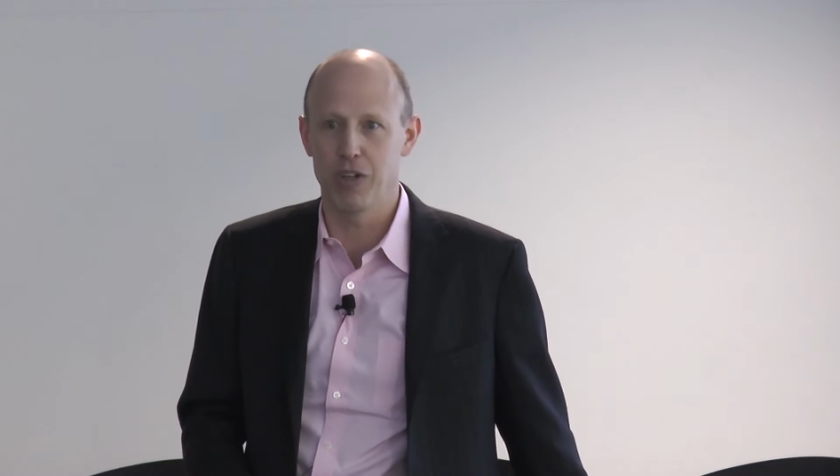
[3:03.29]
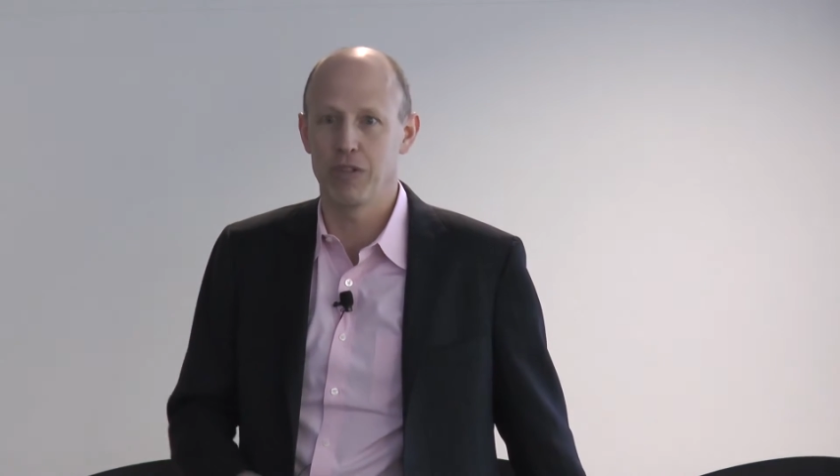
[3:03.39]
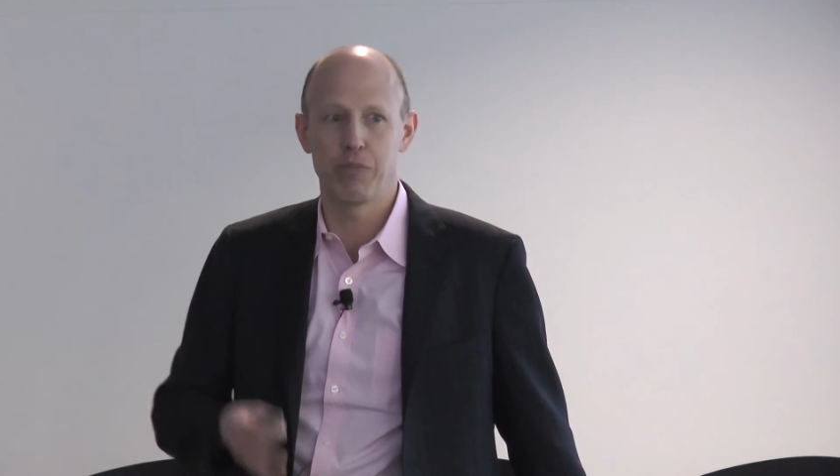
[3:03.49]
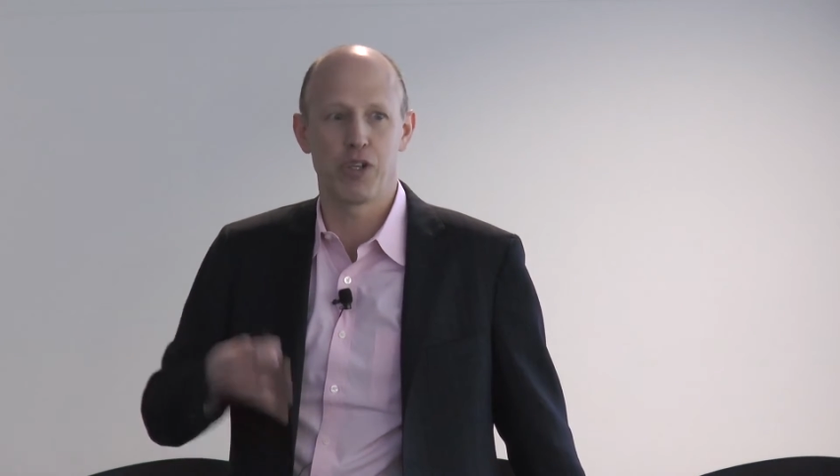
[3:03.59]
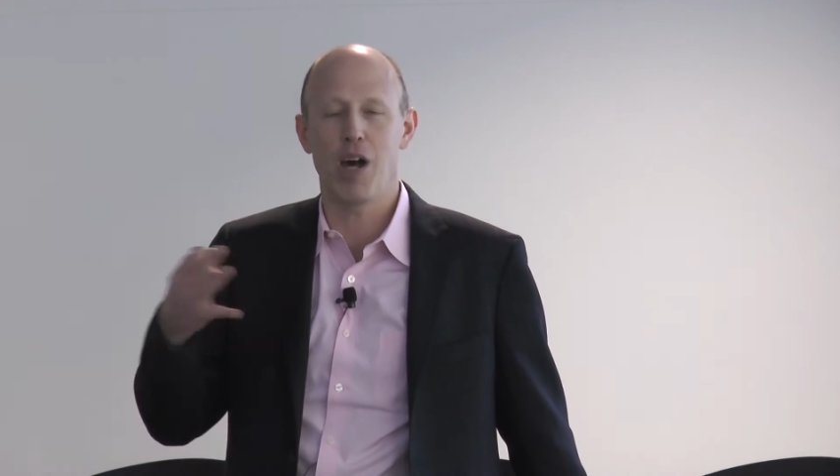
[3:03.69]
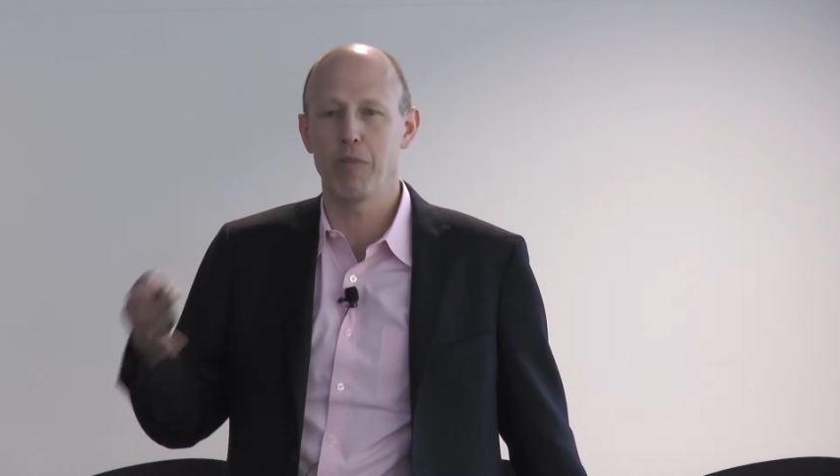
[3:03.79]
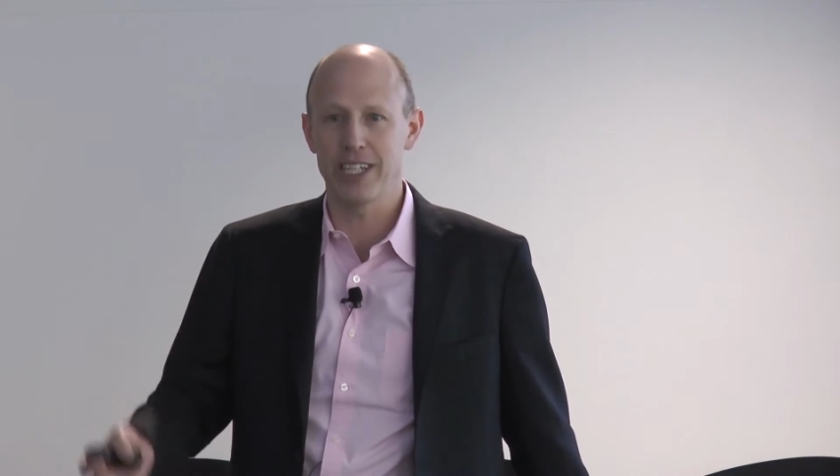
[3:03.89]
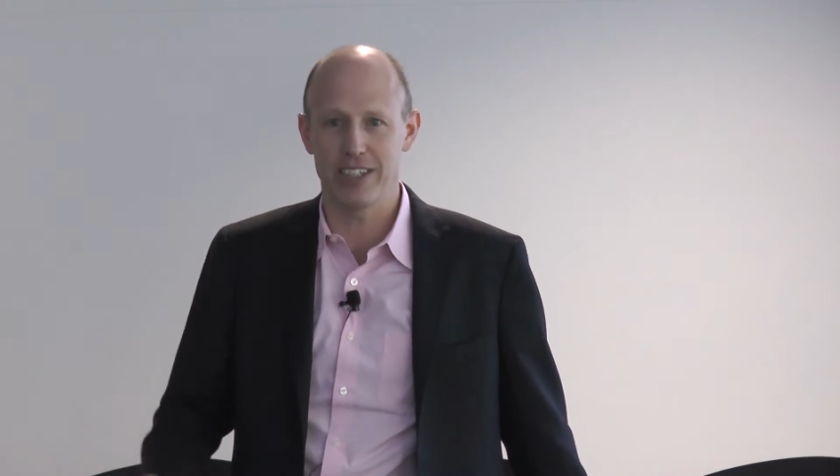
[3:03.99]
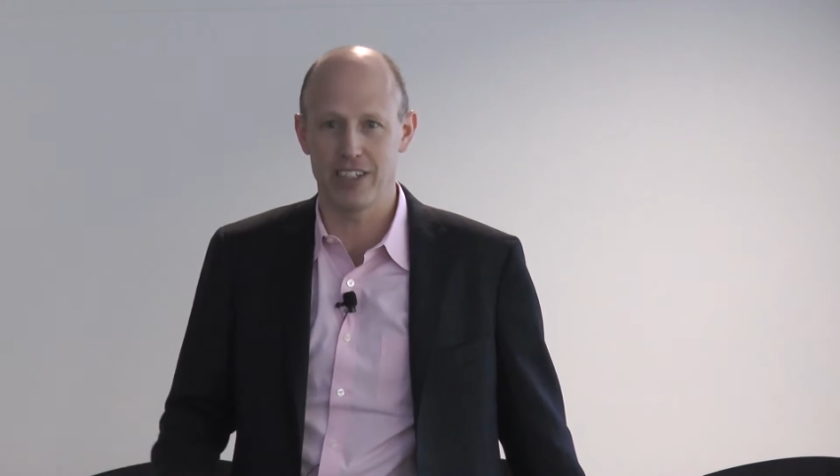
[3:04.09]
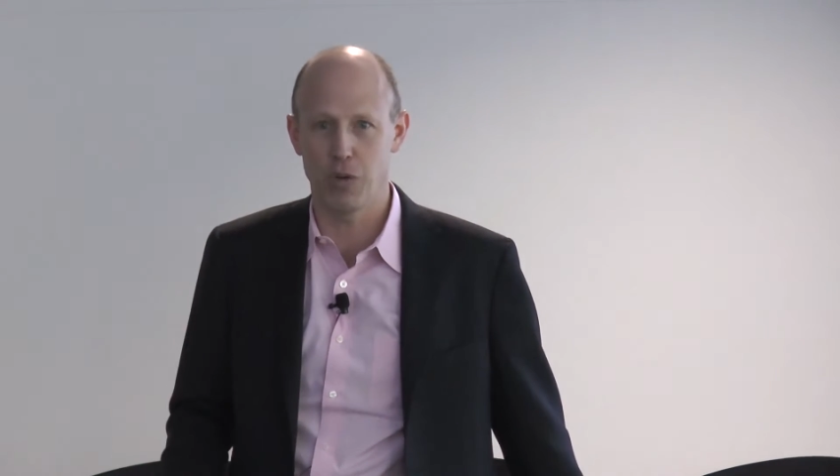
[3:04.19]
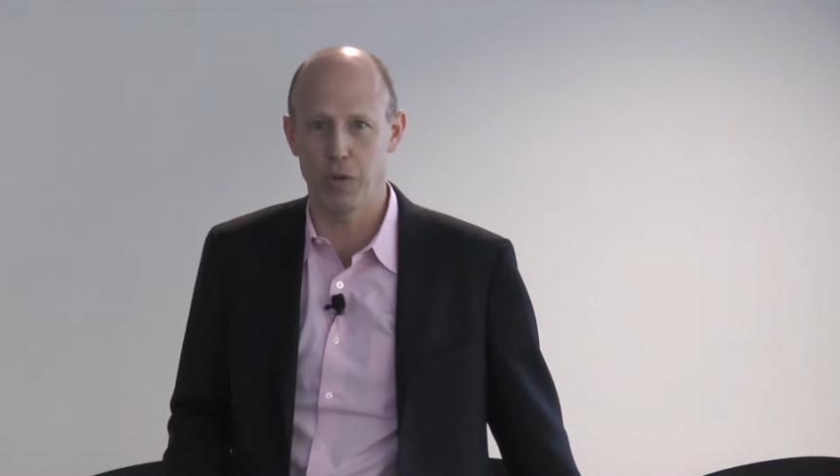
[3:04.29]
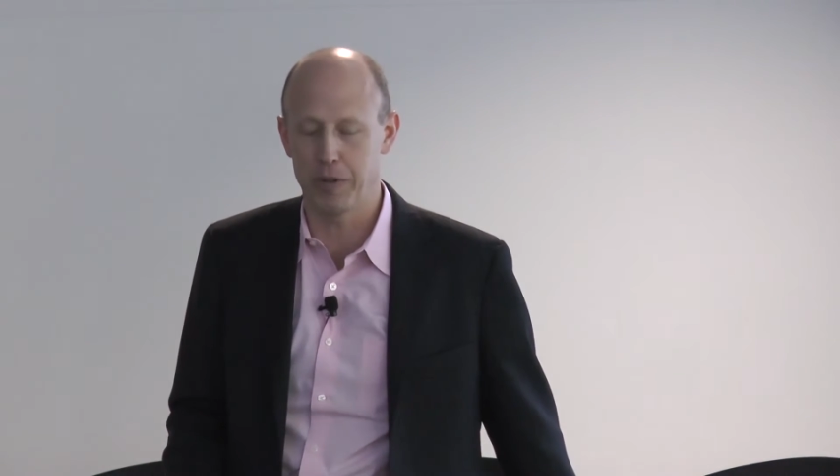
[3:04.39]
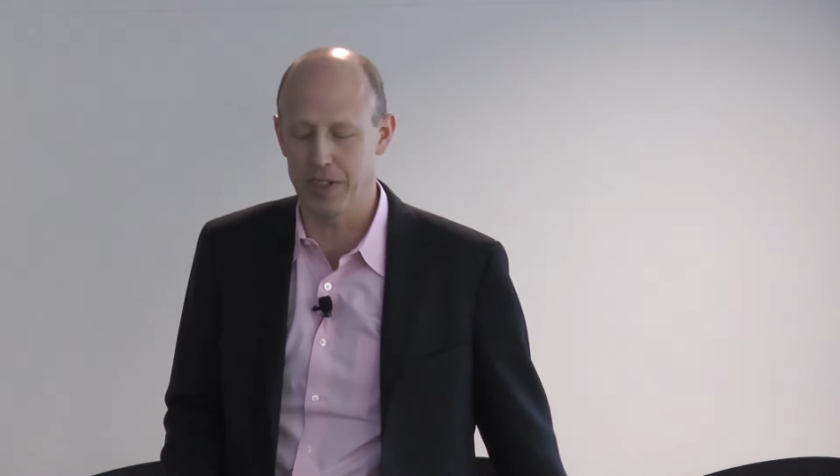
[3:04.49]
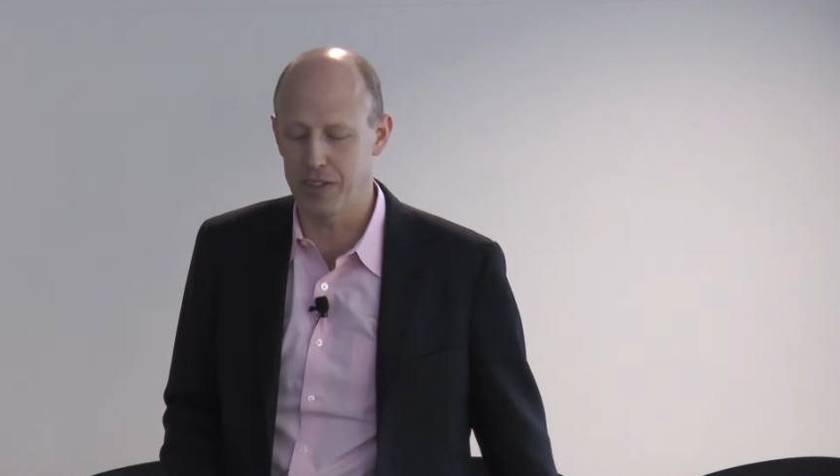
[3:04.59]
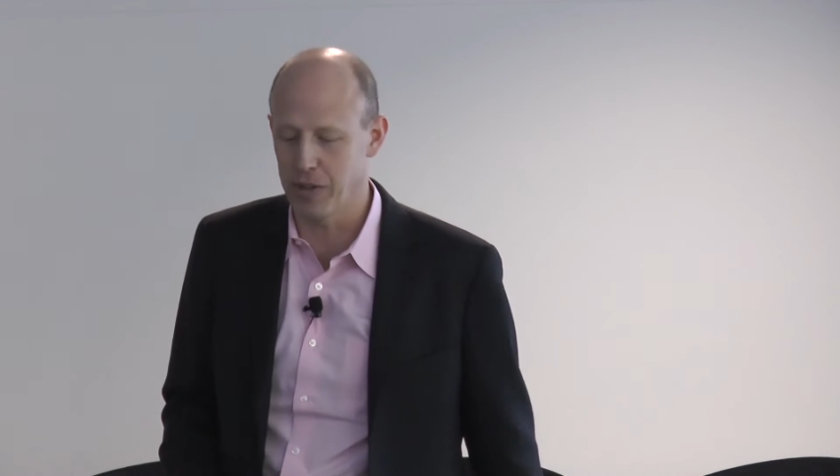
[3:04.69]
We probably didn't know what we
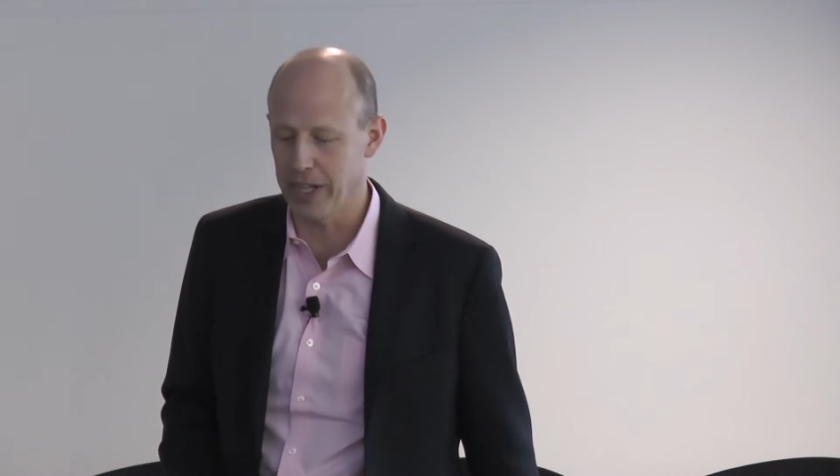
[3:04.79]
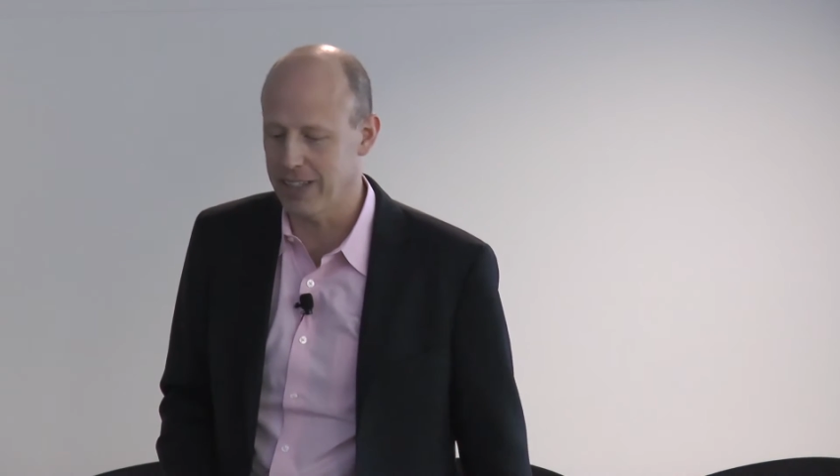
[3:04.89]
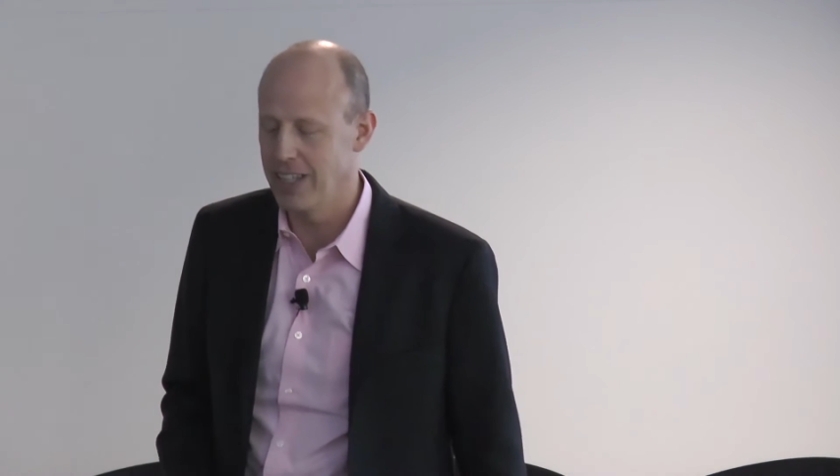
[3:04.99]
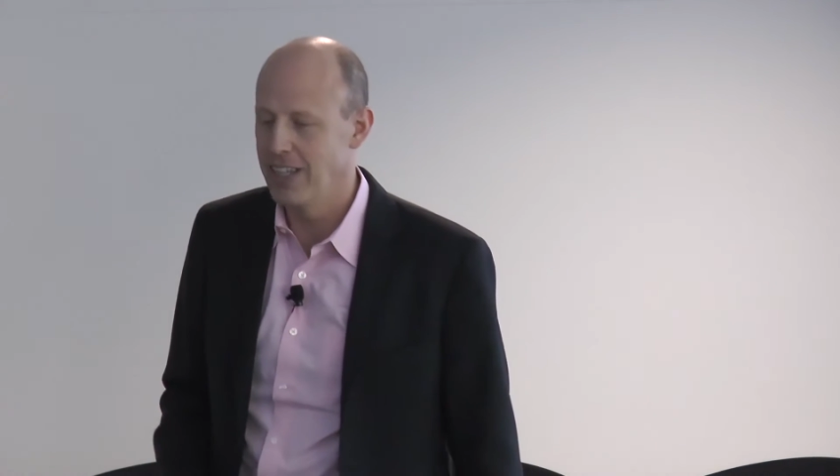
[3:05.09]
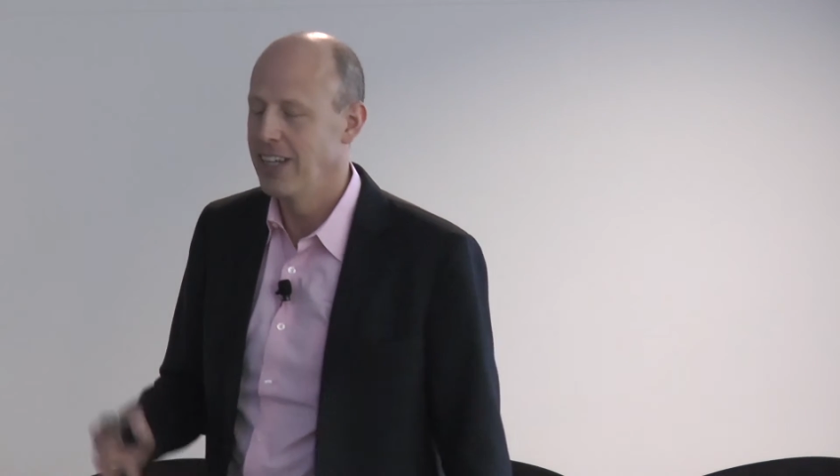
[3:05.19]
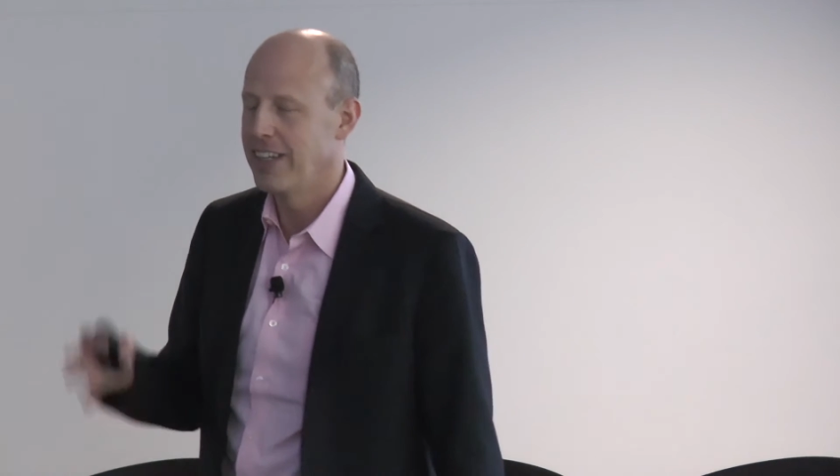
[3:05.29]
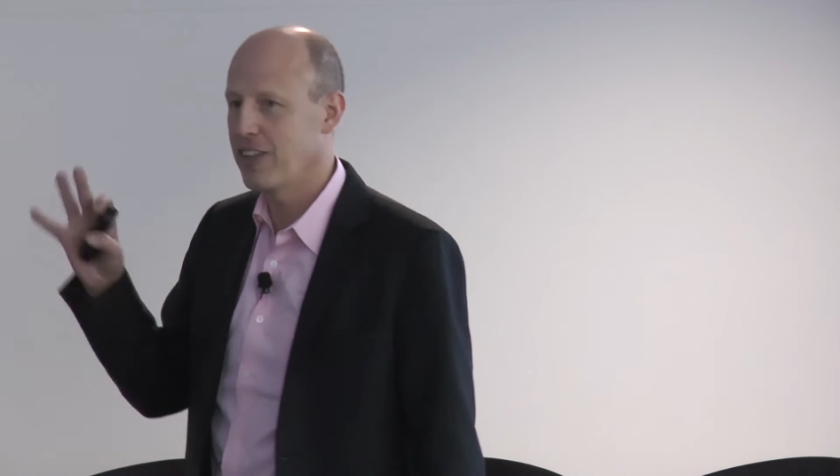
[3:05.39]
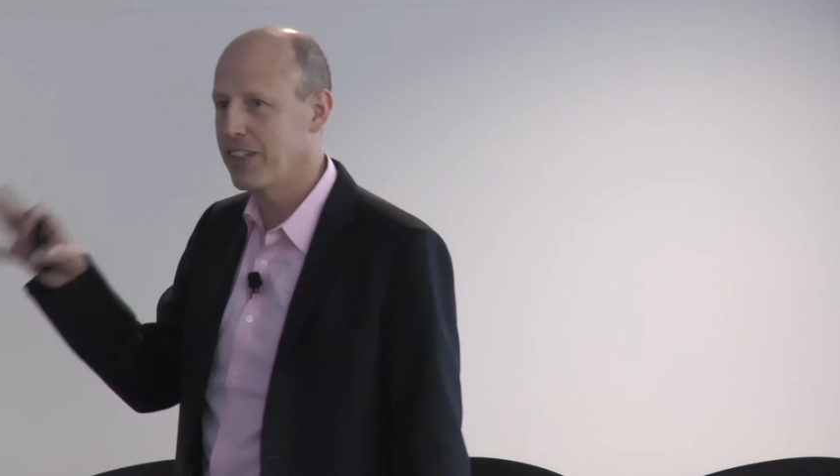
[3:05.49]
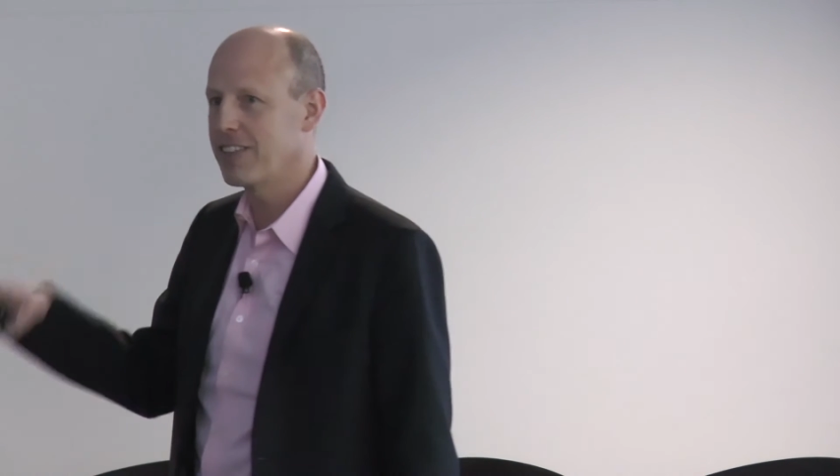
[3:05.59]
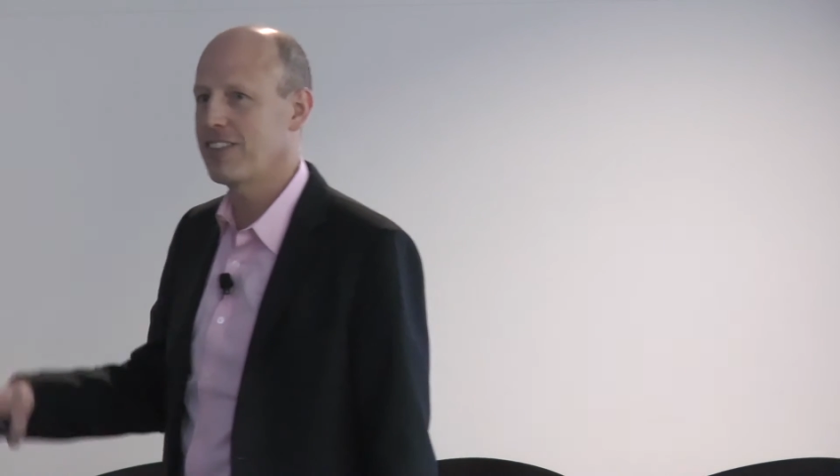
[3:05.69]
were doing. Now, there is a